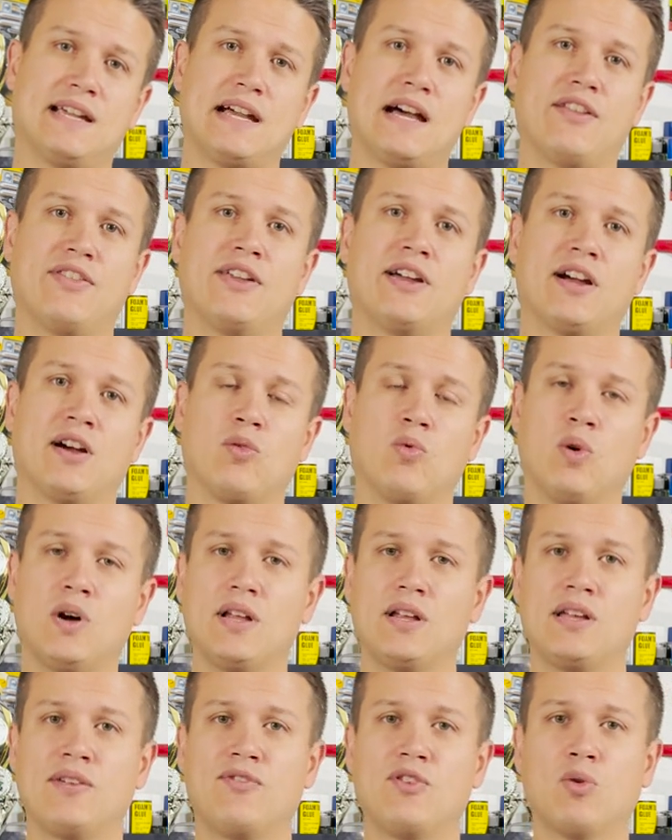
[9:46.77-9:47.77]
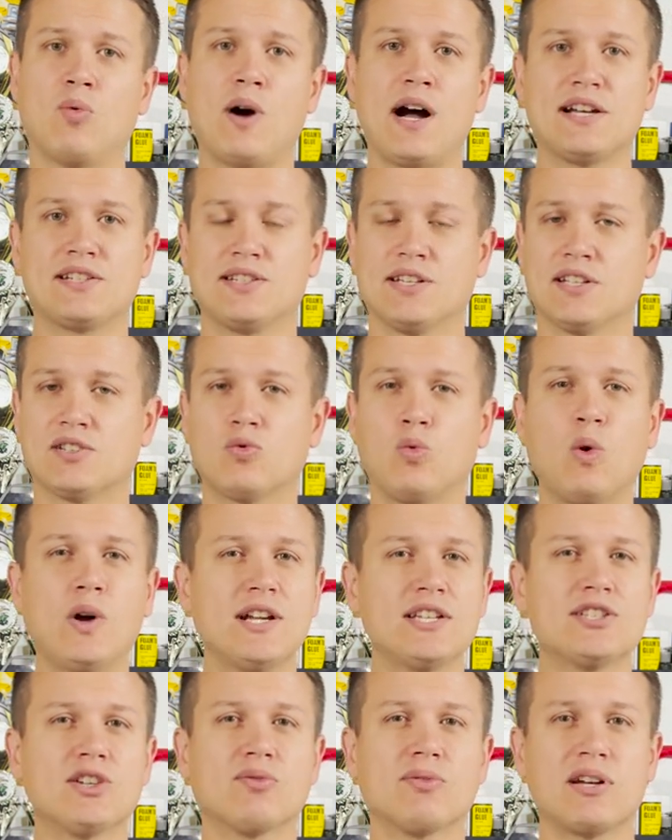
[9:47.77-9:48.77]
out there? What, if you're watching this, what
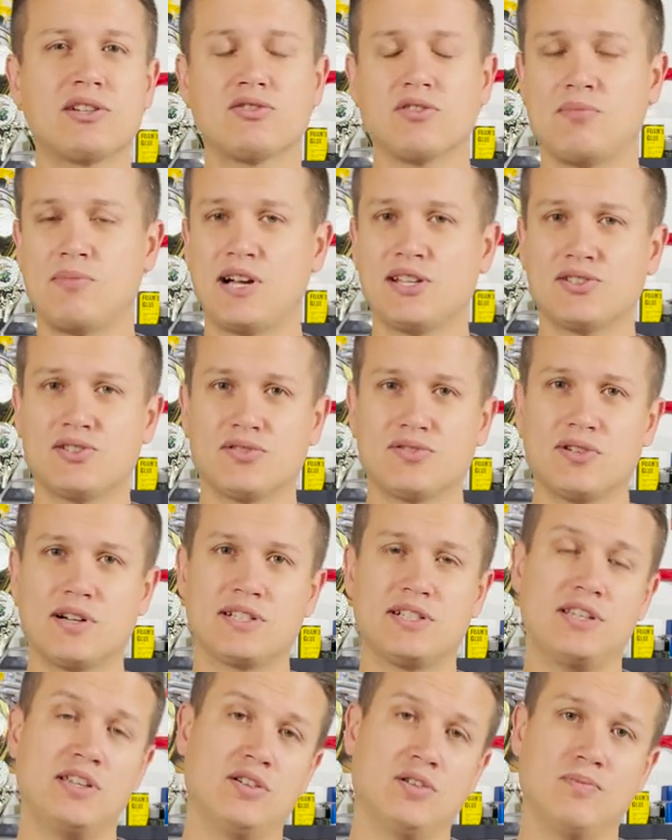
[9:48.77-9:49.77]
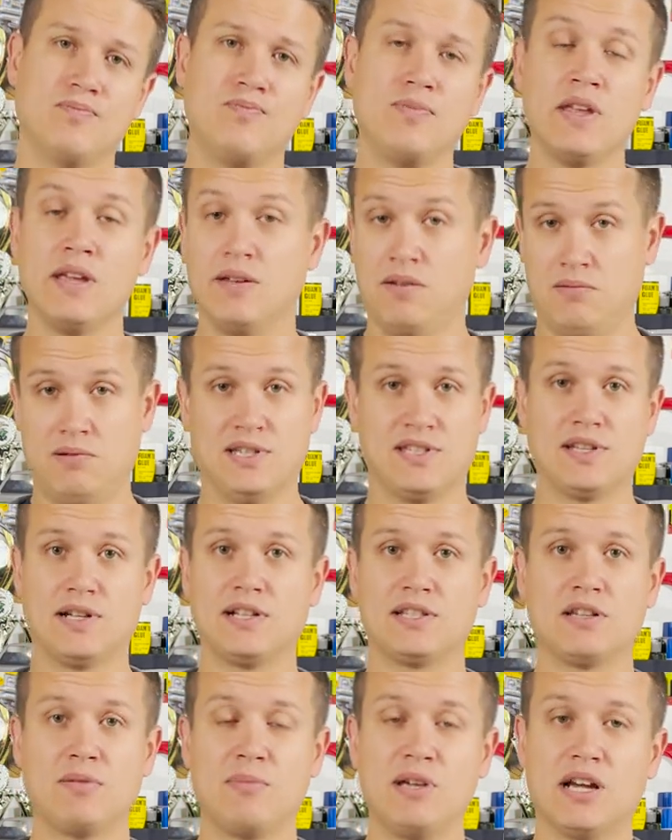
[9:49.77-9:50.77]
is a retro monster truck to you? Is it a
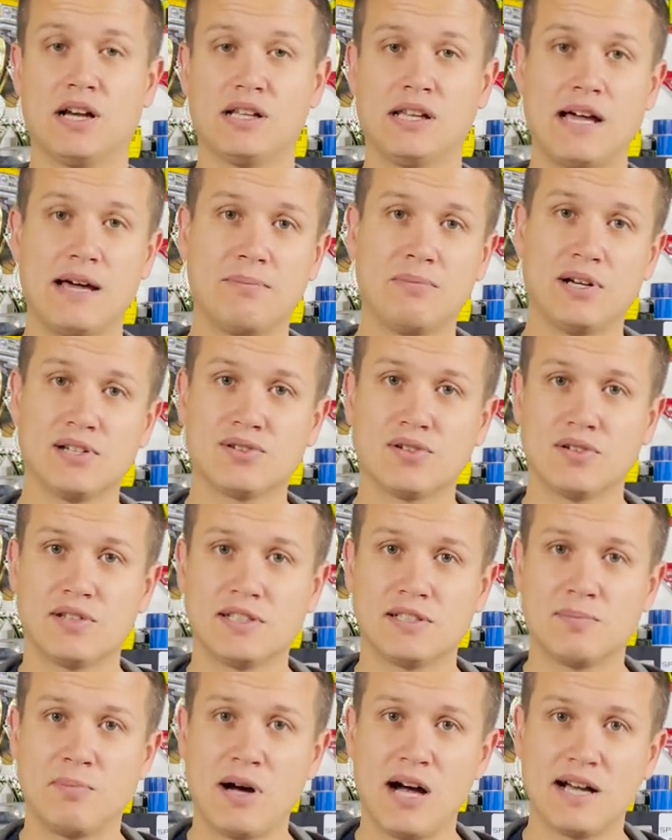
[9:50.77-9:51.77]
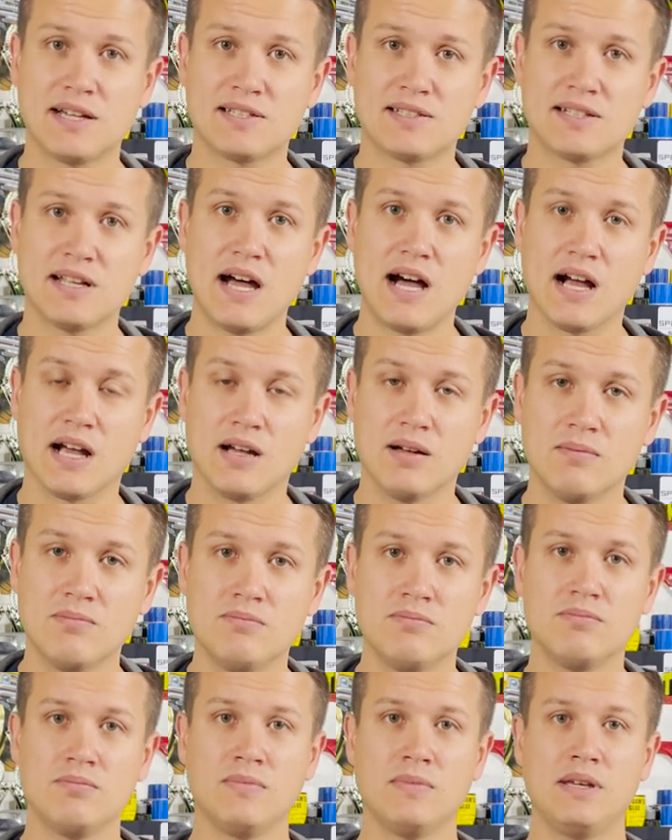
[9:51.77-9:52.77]
Tamiya Clod Buster that's box stock?
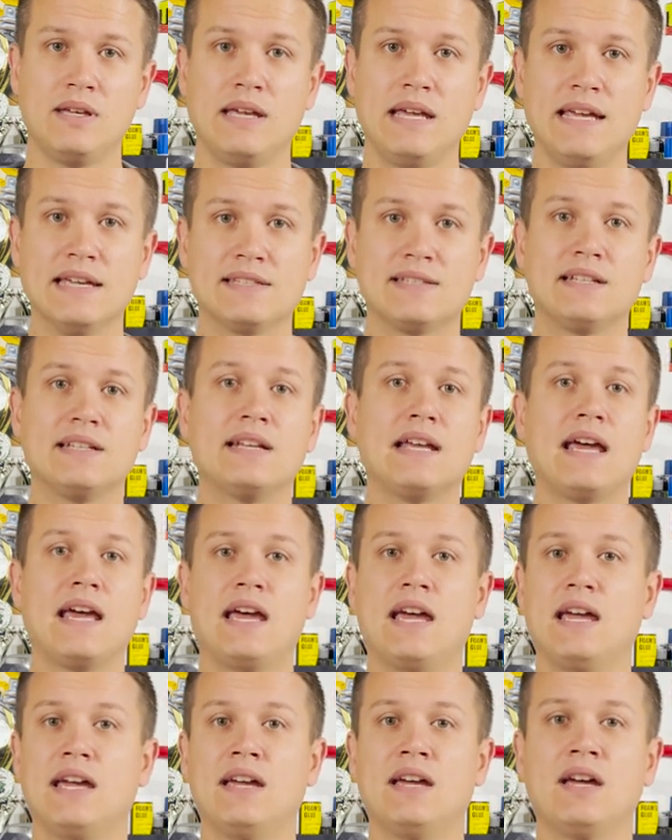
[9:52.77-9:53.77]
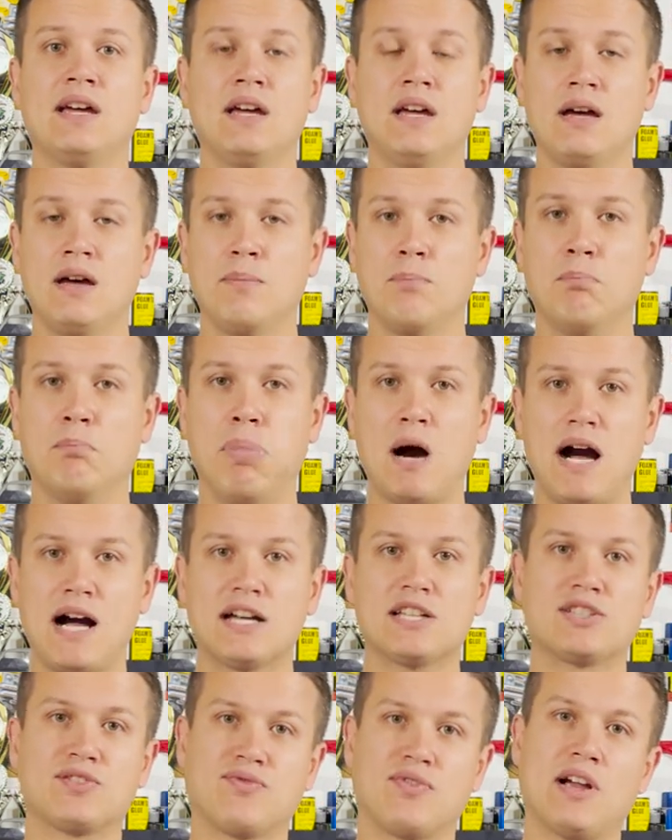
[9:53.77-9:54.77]
Is it a
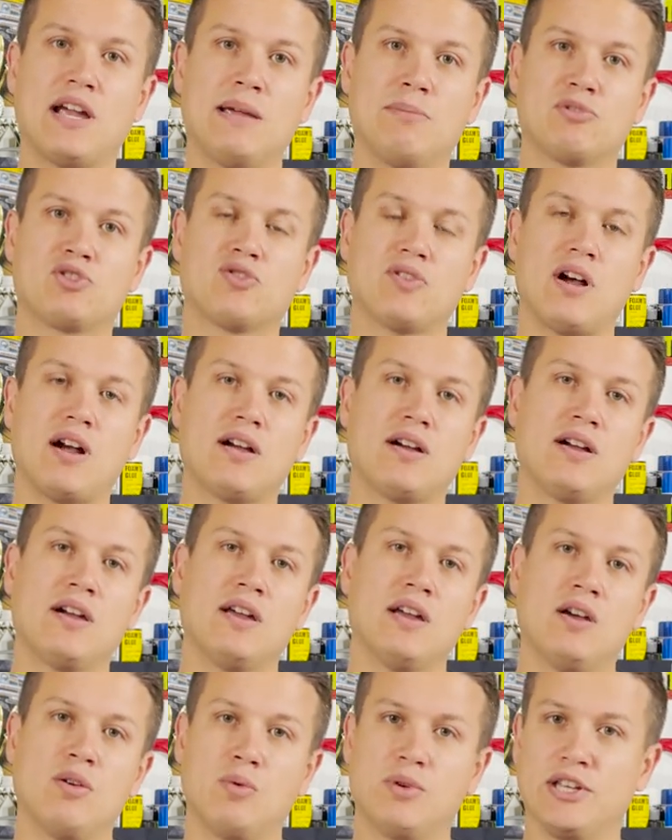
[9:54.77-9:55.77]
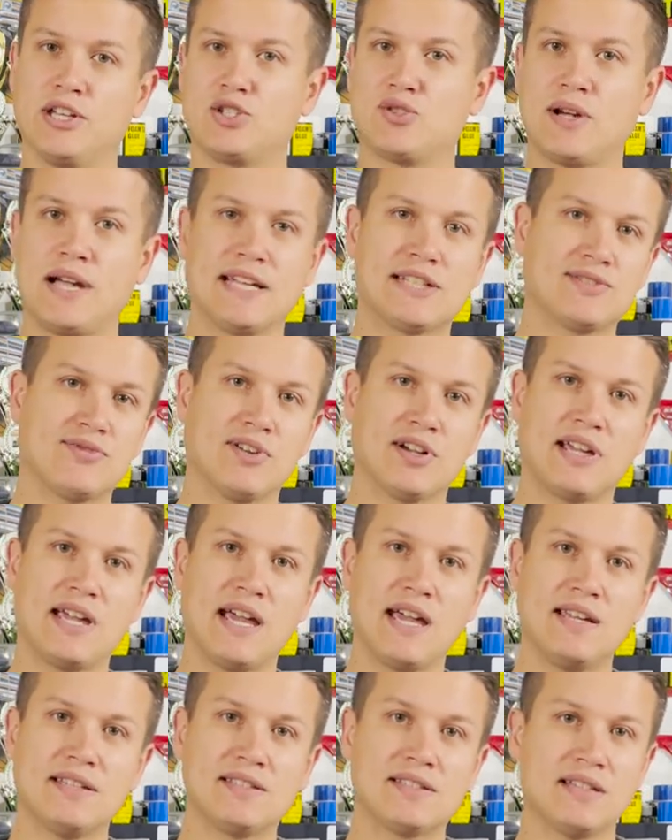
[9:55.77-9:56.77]
box frame truck with a transfer
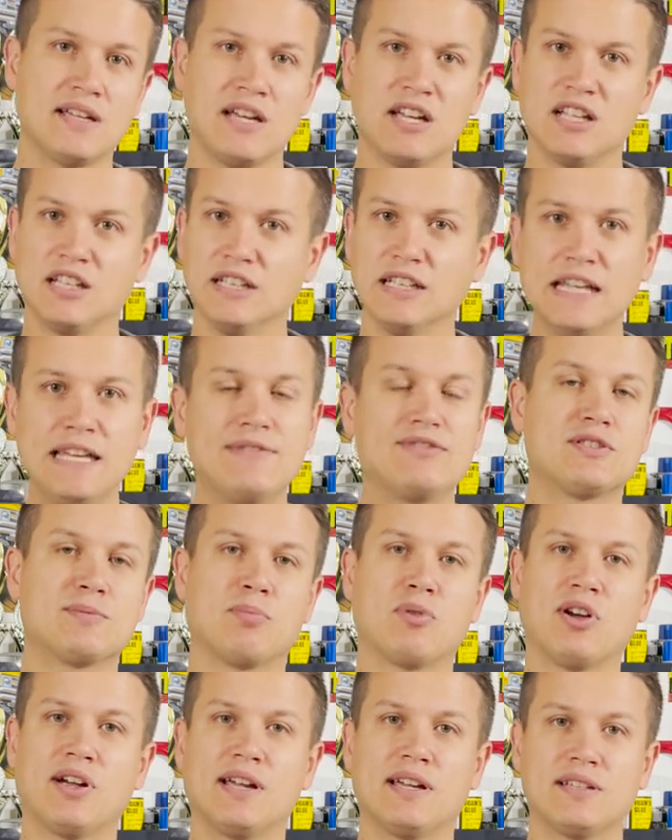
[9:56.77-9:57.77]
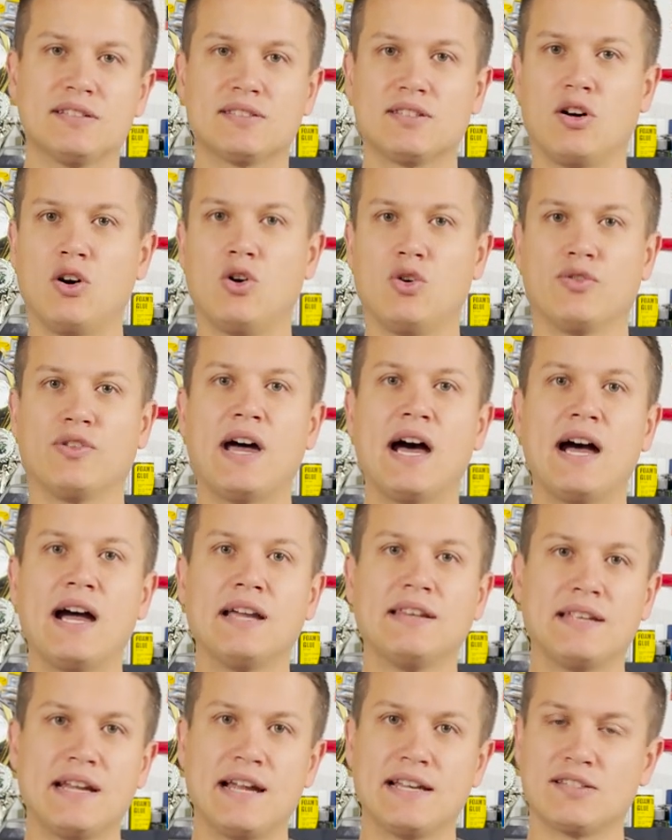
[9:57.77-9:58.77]
case, leaf springs, the whole
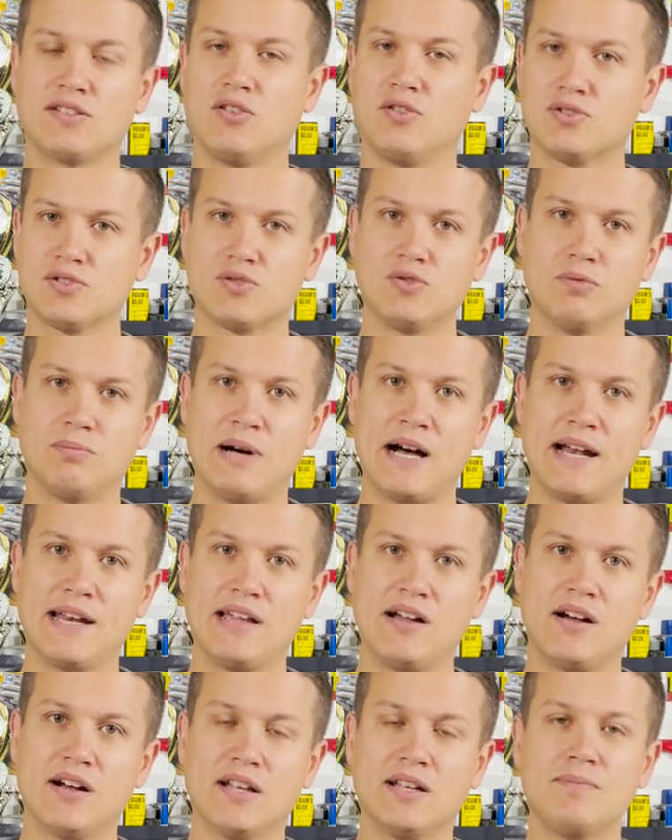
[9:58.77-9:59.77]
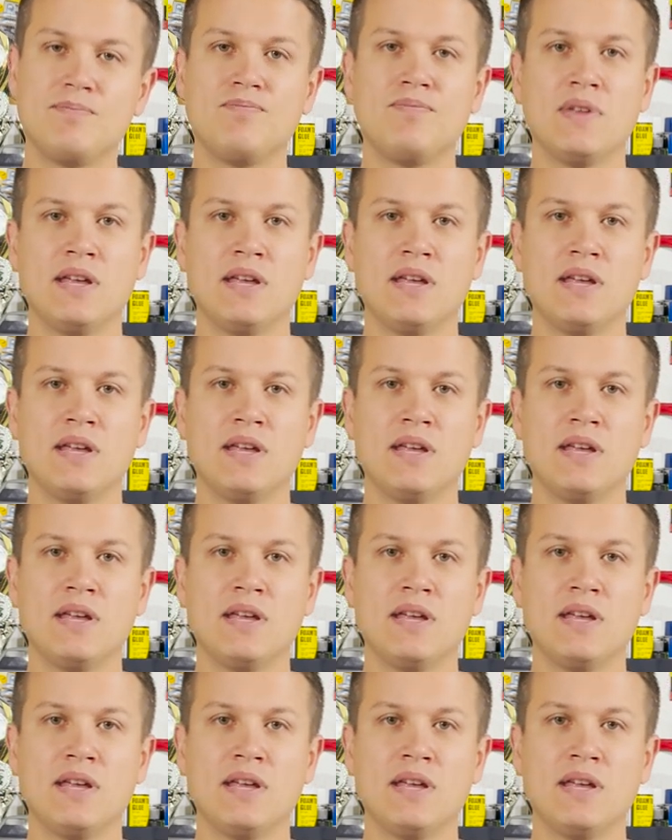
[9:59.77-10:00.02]
nine, that has an old school body on it?